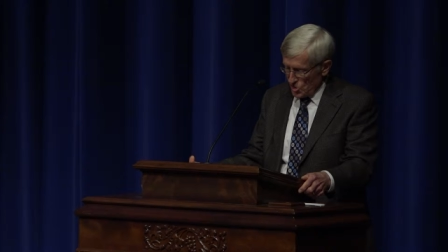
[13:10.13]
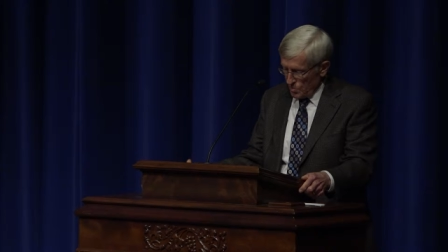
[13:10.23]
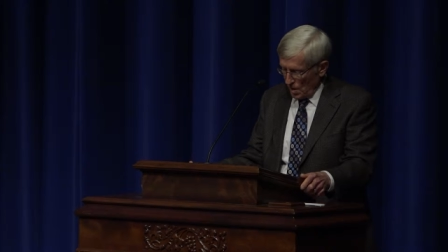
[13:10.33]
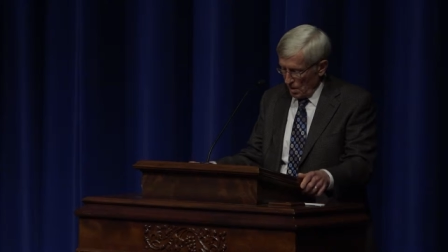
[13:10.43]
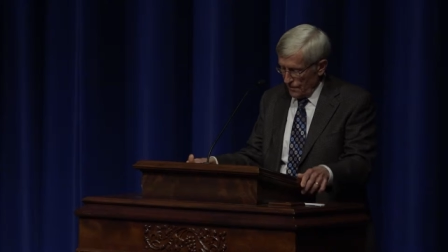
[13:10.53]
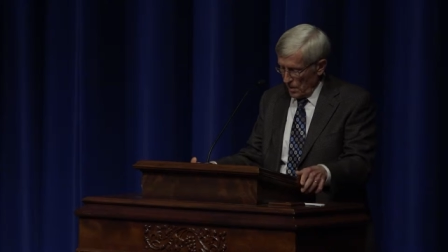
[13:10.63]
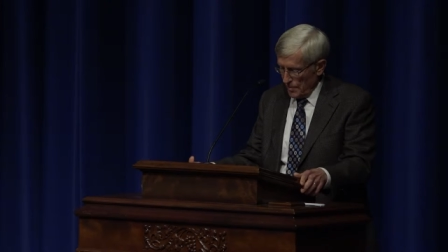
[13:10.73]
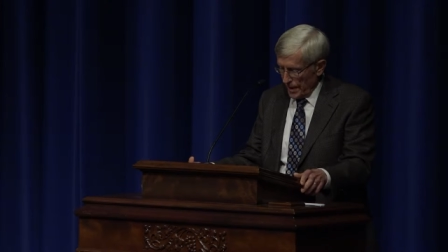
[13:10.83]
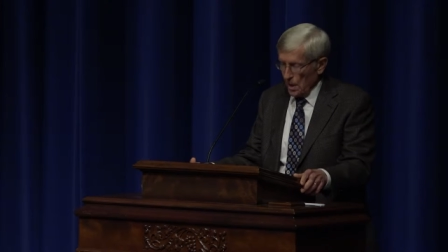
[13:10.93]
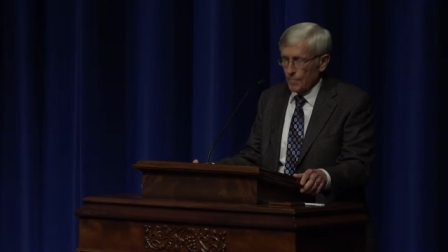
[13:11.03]
smaller
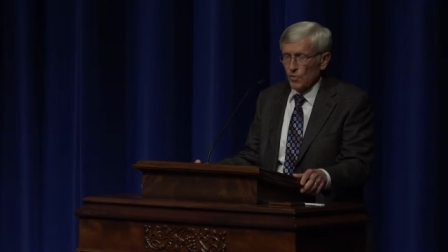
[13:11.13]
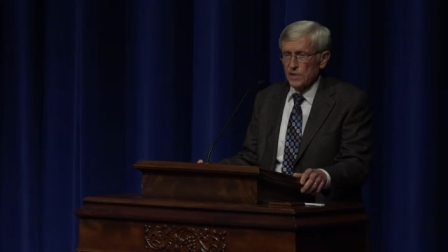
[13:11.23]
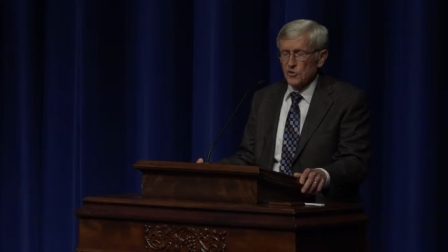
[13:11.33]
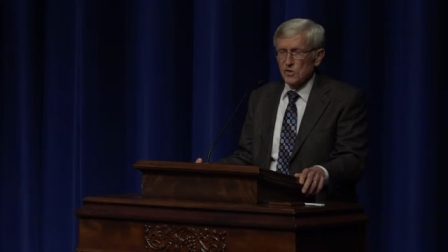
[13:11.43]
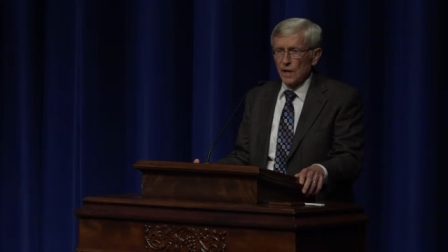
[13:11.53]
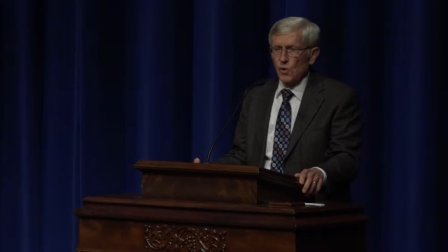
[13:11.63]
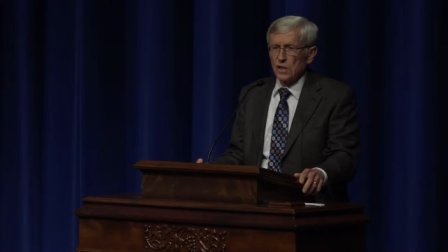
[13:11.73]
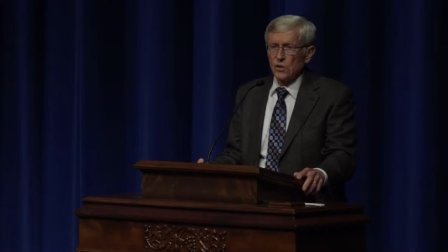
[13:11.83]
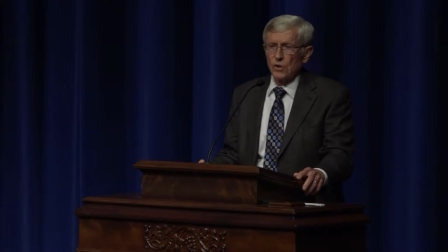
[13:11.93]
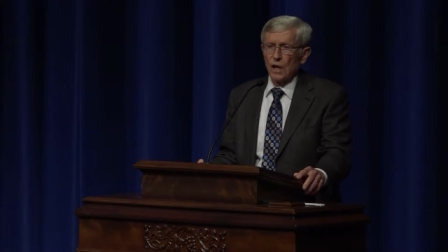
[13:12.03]
farming operations, they
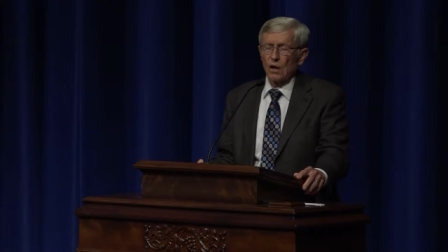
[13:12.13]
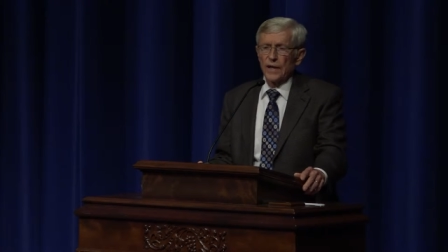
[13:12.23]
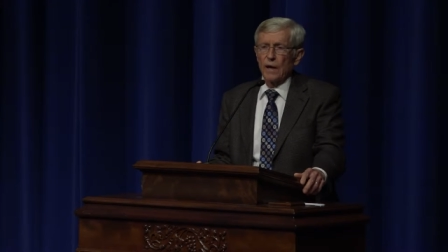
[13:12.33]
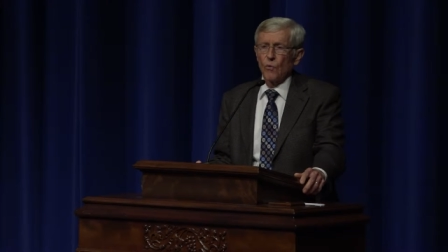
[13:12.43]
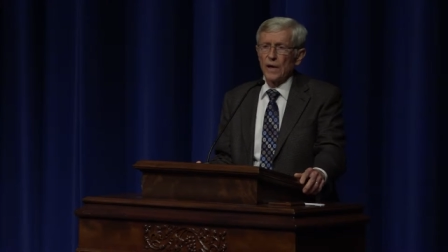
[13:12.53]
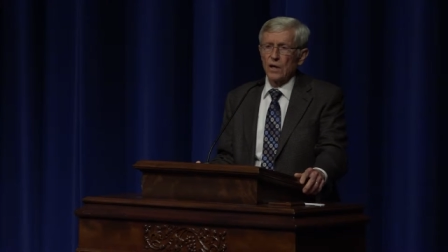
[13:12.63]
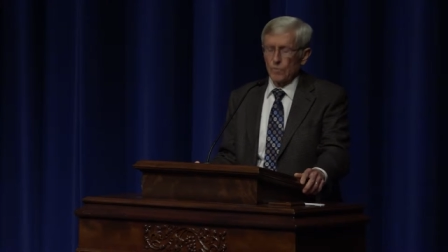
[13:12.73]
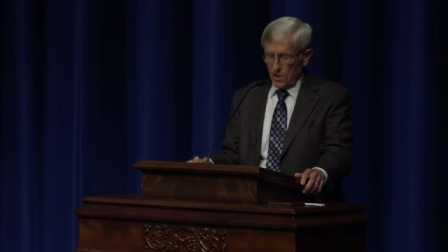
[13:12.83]
weren't doing all that well,